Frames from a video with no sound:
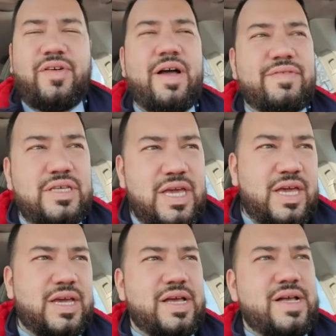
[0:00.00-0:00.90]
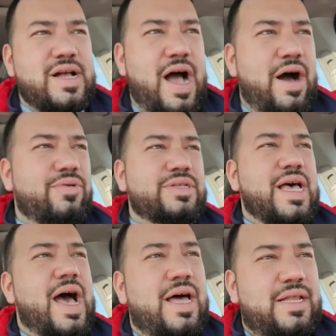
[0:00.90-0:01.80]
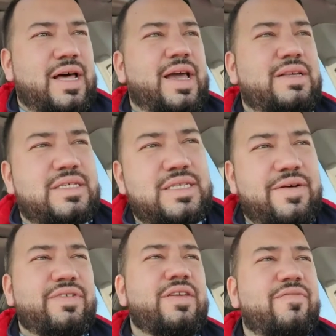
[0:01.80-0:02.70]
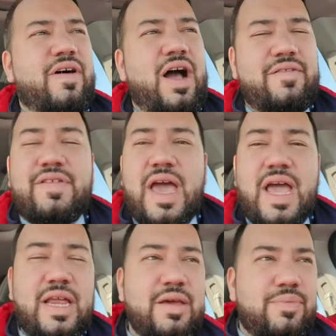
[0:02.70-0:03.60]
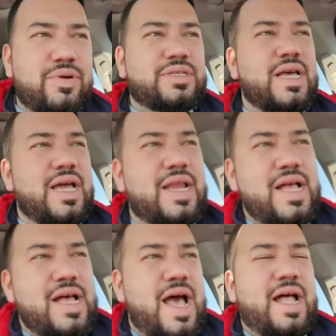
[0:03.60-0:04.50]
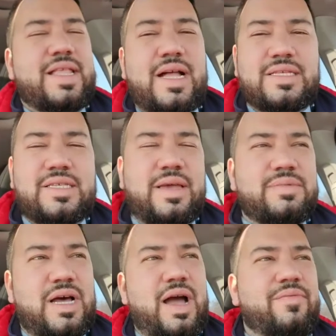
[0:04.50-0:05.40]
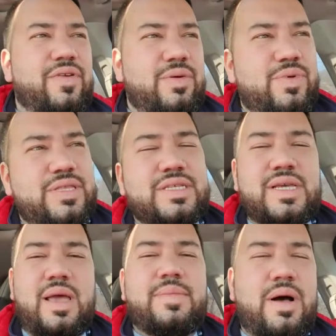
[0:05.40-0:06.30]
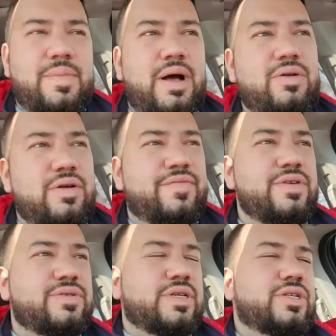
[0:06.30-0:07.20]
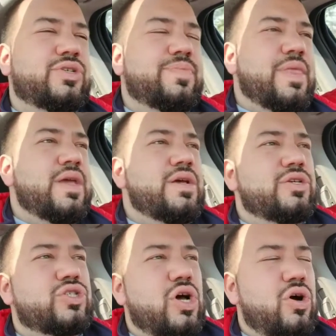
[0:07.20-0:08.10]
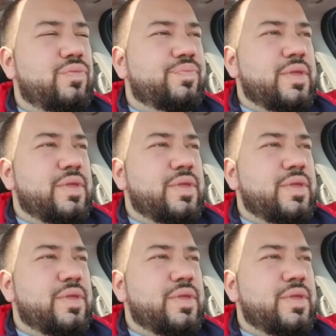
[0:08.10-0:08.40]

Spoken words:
5T, I was at like 75-80% at that same time frame with the same amount of usage. So,